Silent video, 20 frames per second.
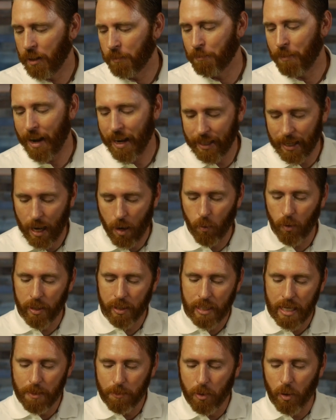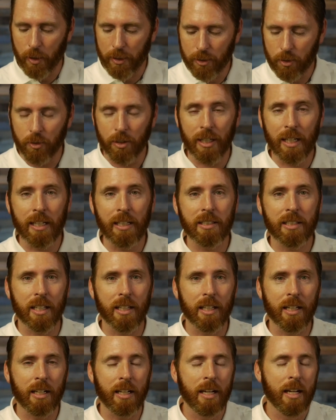Mike, I want to keep going through these,
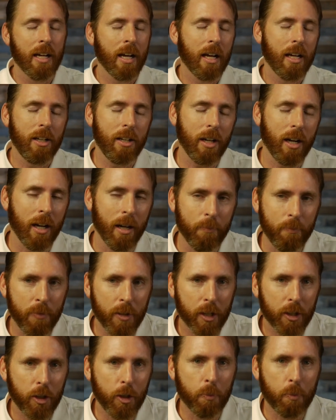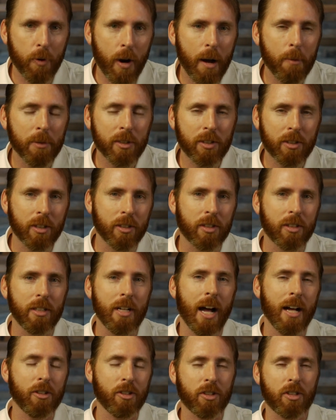and then you promised to
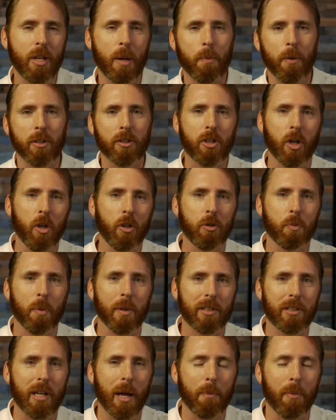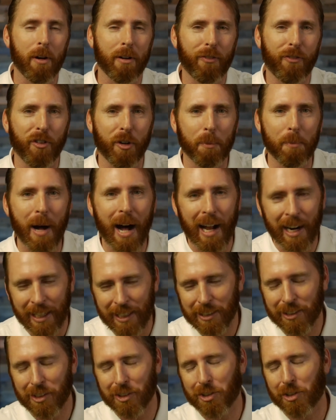not just step on toes, but step on full
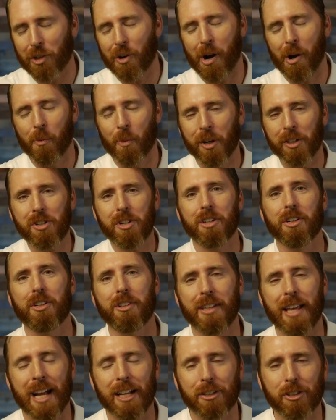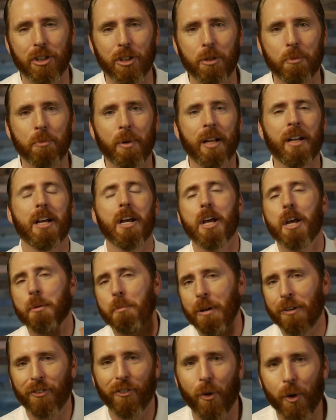bodies. So I want you to do that too. But
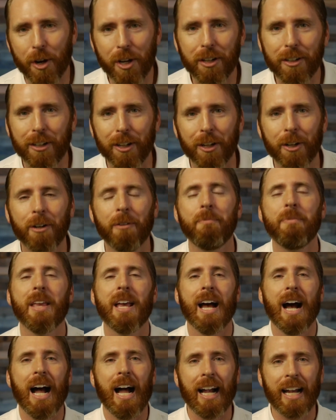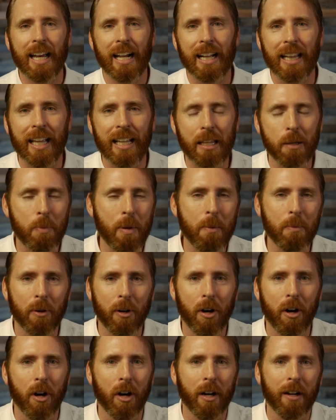before you do, I got to let the
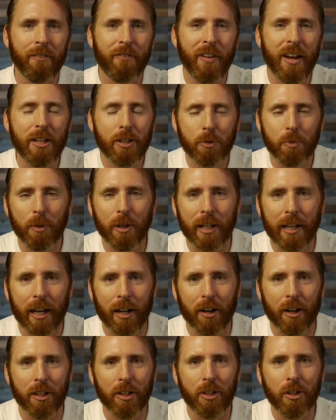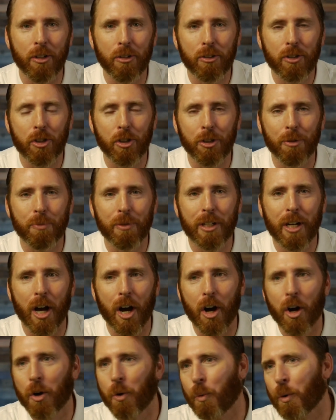people on Facebook and on YouTube
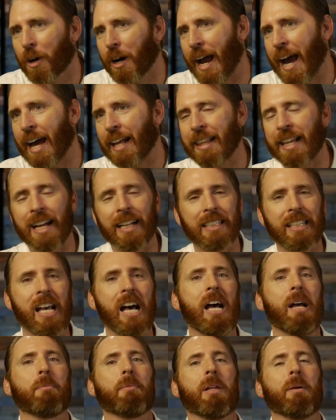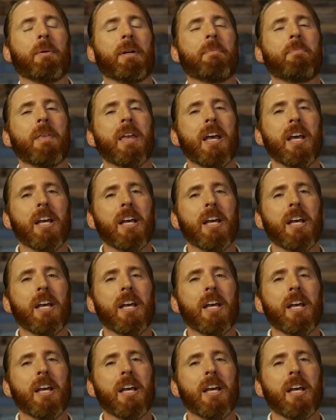go. We're at that time limit.